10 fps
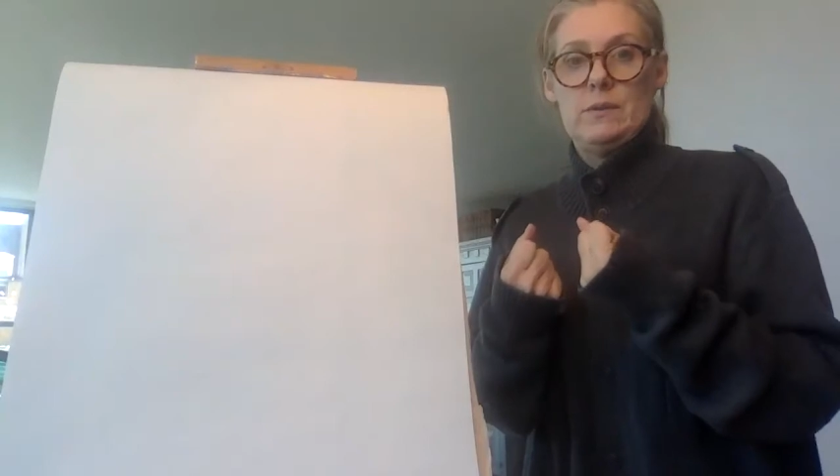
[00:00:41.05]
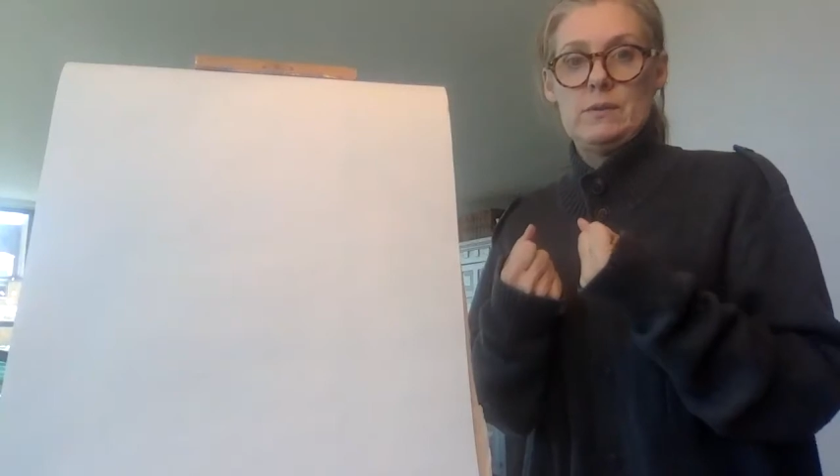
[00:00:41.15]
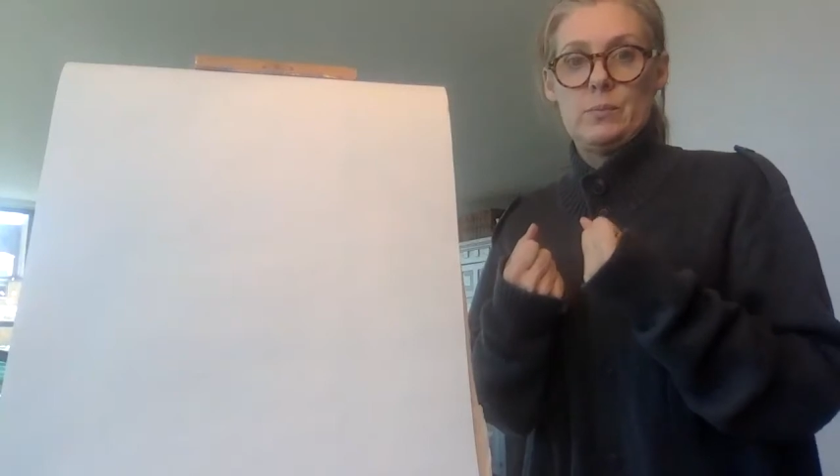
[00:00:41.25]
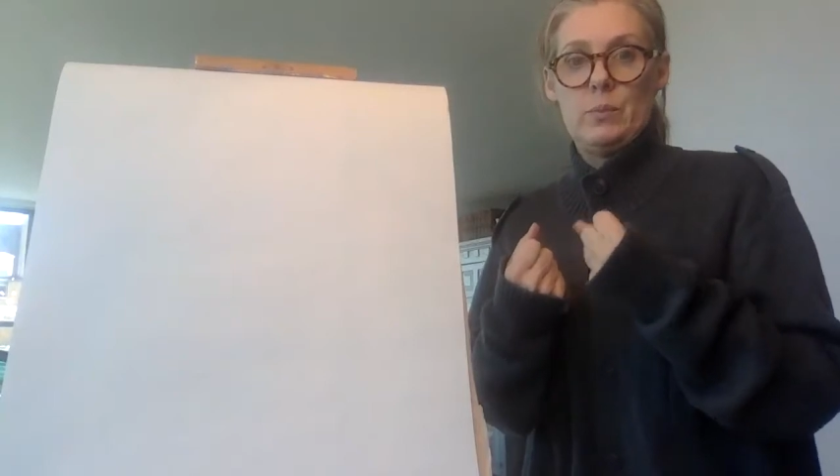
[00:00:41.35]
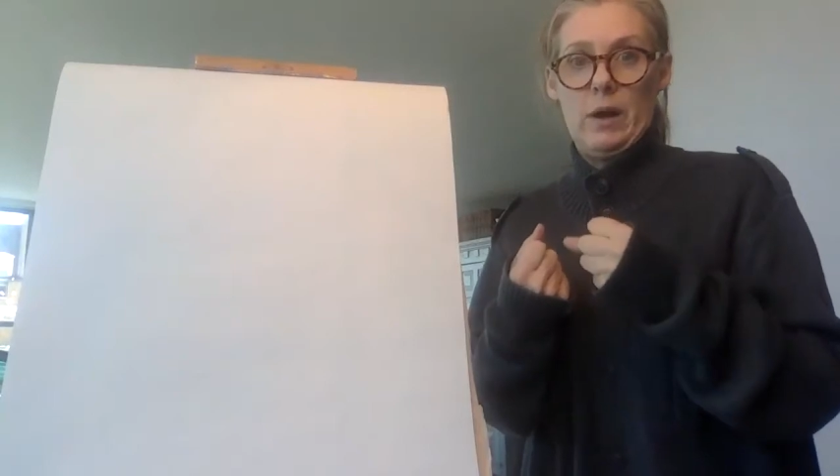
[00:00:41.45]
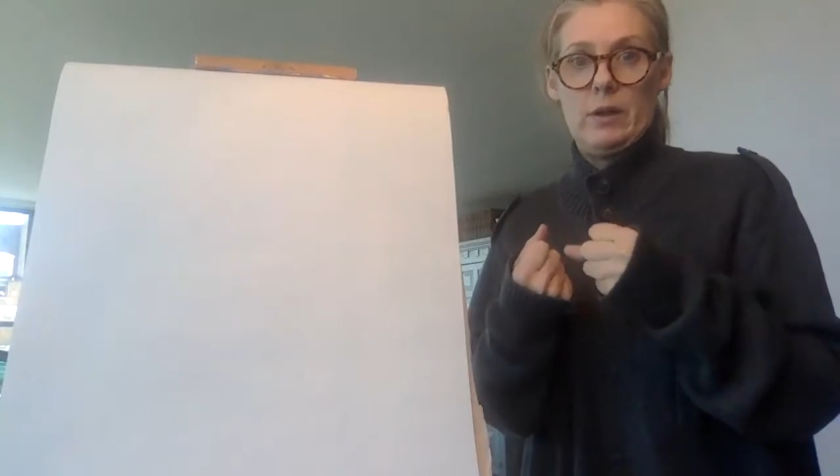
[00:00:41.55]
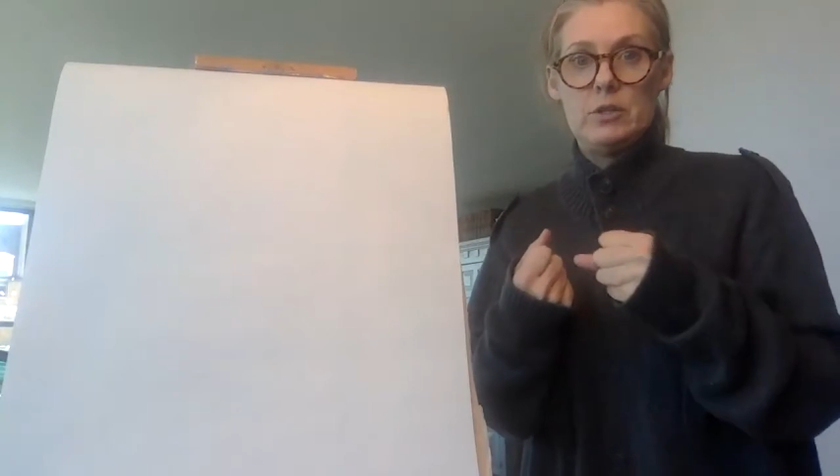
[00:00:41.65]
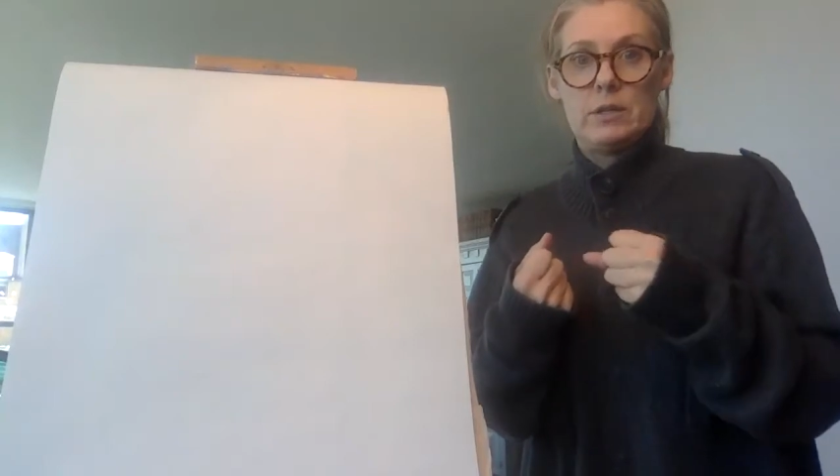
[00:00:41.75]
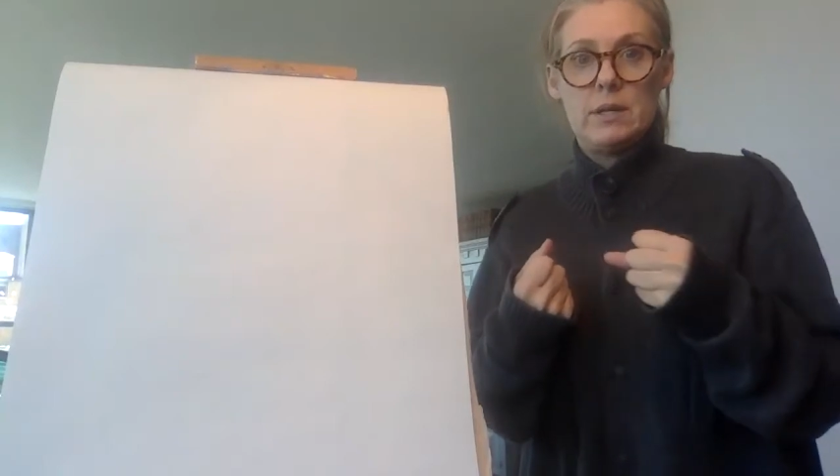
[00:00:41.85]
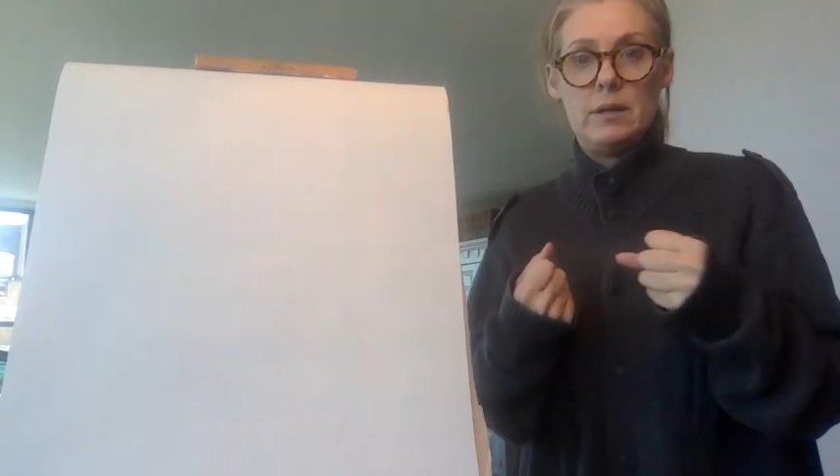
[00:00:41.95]
this
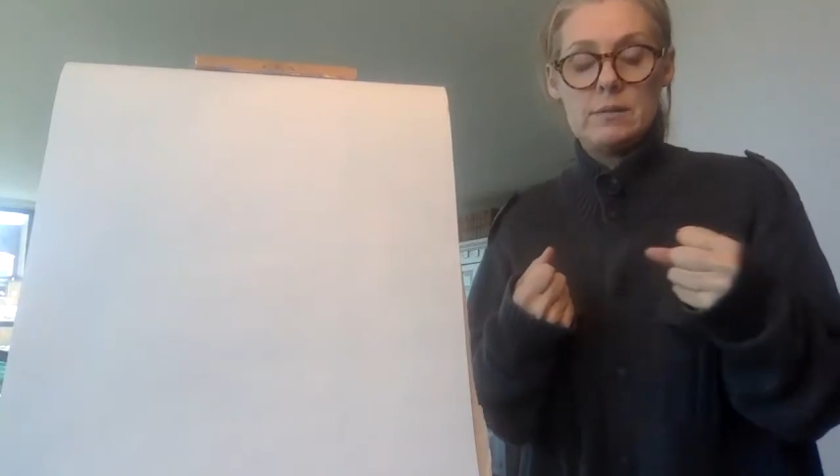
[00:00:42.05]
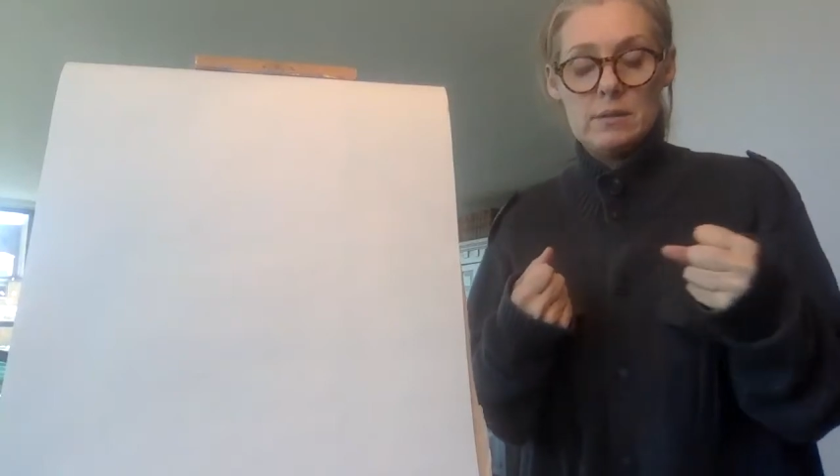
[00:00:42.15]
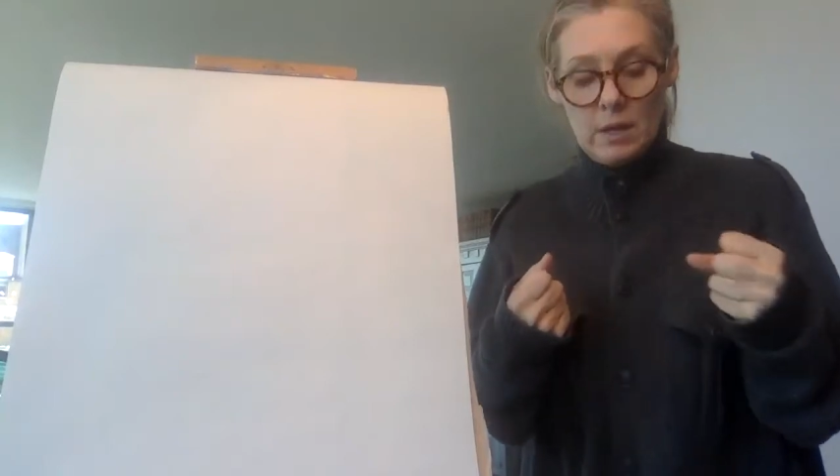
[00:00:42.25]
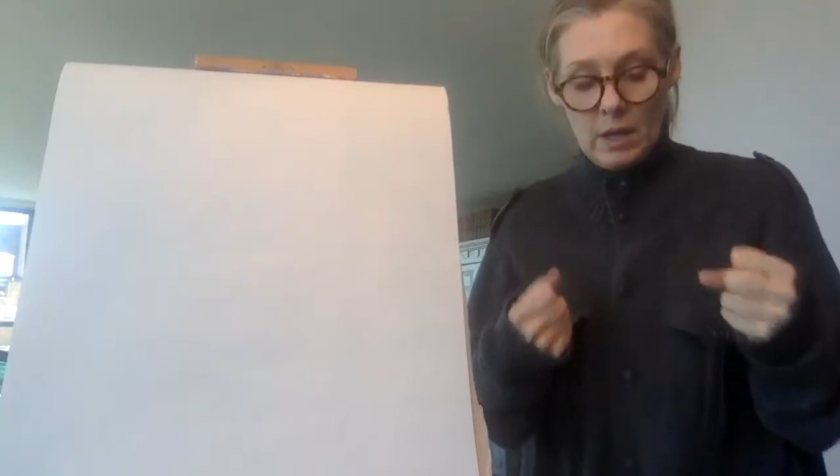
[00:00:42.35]
project does.